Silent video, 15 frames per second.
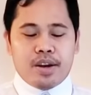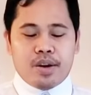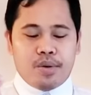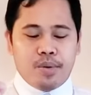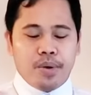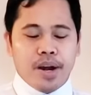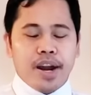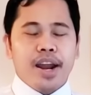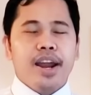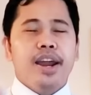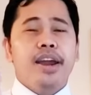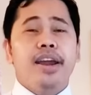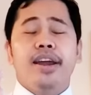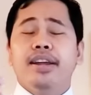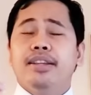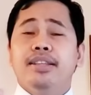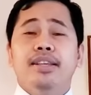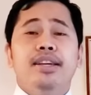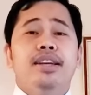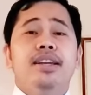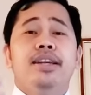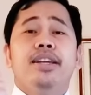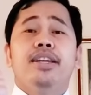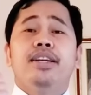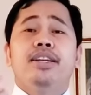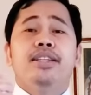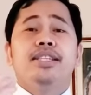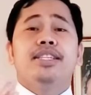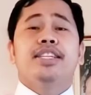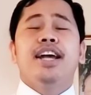Great
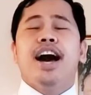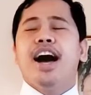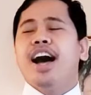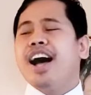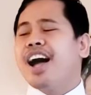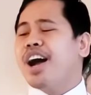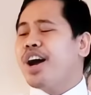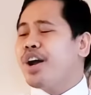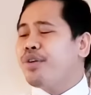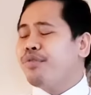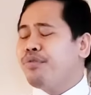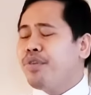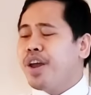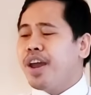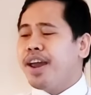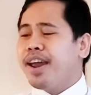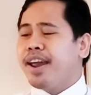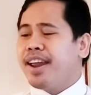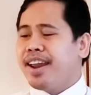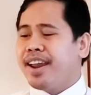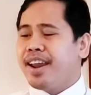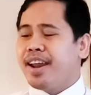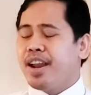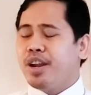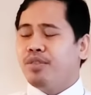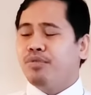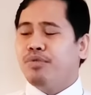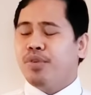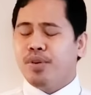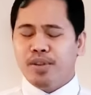is thy
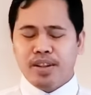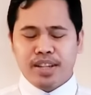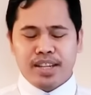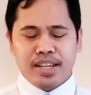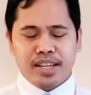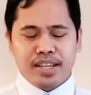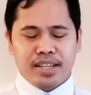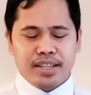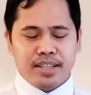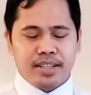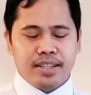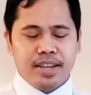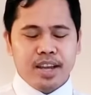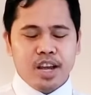faithfulness,